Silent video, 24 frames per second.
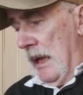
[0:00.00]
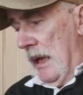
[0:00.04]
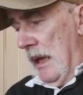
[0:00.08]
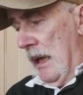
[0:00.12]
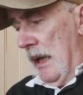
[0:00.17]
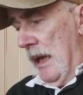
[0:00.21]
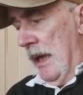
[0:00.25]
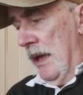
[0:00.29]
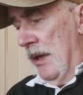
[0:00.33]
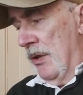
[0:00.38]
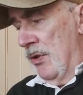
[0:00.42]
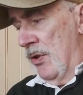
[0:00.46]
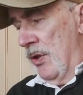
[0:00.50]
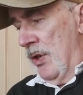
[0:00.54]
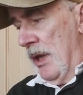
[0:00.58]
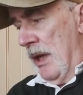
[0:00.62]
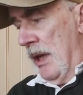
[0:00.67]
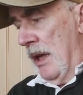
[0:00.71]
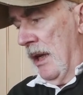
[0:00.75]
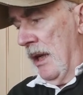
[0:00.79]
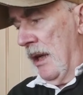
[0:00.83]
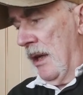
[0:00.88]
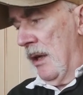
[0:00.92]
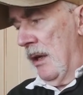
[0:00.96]
is
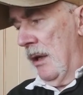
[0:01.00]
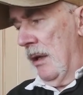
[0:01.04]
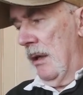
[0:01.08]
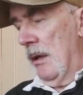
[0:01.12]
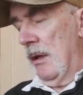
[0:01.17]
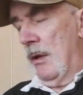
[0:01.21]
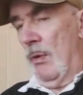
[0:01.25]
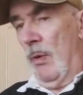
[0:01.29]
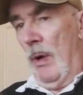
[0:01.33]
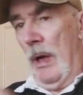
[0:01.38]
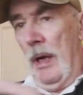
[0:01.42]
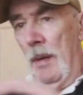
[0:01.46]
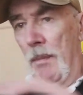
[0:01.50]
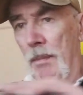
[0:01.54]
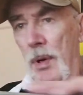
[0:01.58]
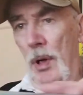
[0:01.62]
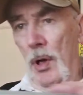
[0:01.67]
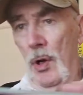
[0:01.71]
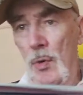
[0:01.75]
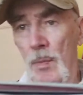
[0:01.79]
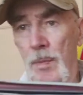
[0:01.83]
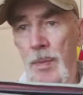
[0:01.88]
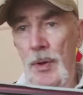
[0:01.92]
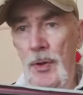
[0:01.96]
quite a
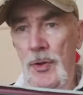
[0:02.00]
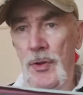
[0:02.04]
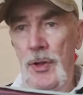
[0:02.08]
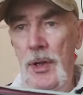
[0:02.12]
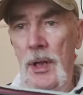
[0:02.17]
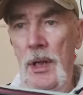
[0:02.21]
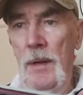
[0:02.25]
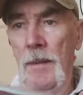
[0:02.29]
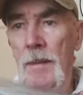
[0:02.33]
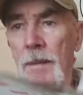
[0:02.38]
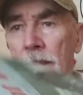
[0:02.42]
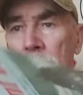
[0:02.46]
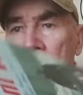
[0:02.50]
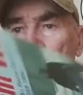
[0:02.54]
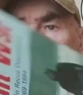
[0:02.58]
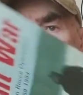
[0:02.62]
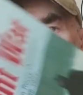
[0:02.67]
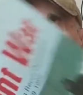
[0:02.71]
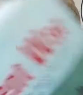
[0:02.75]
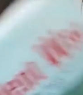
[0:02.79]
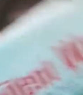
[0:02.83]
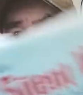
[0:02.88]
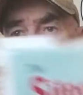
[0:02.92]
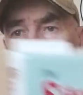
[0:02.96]
blockbuster,
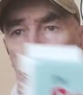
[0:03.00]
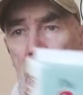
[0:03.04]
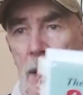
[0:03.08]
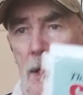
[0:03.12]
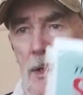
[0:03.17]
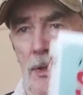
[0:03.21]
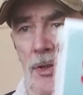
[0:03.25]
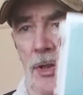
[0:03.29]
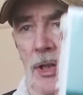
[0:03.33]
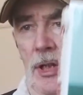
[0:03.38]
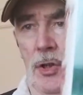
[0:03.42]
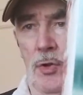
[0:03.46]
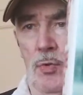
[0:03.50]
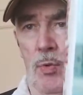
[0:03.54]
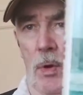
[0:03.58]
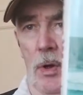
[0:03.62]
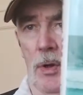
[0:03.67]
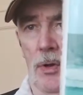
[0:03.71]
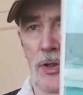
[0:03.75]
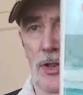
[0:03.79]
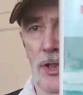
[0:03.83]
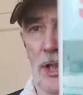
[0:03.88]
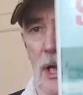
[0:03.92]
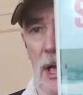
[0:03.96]
and it's this one,
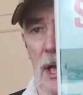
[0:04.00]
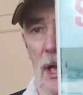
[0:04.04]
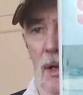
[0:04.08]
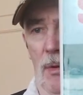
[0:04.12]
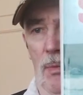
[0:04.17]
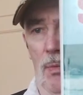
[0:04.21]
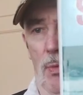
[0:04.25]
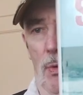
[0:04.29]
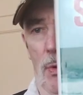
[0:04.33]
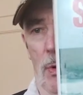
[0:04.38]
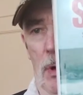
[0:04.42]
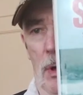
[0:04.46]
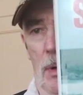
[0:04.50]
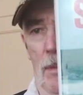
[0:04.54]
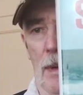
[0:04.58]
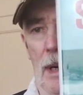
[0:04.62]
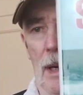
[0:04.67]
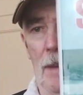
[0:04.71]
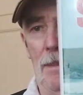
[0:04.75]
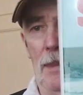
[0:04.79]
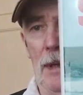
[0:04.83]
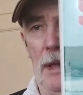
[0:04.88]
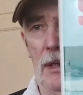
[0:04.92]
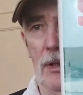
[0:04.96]
Silent War by
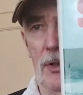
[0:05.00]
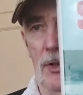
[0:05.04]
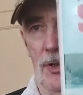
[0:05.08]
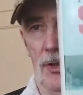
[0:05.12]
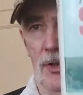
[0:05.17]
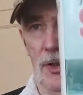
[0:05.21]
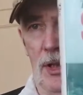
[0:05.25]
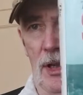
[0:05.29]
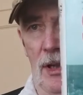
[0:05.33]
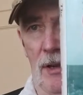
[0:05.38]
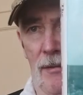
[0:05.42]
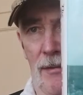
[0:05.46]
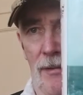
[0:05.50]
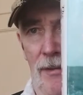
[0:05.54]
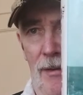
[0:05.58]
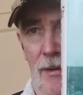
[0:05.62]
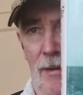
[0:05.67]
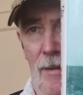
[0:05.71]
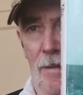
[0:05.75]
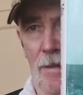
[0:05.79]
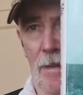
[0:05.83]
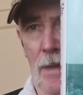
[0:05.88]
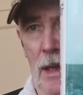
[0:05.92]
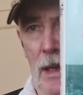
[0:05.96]
Peter Stiff.
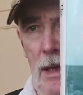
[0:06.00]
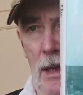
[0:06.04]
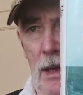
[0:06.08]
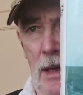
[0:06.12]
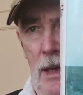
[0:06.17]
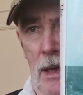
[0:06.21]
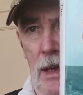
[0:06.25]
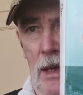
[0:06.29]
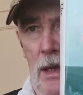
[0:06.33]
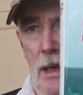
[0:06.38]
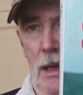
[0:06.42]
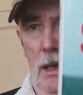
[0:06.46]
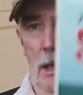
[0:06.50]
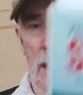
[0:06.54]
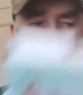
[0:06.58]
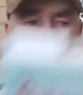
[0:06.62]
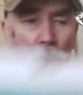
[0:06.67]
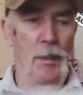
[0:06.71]
Now,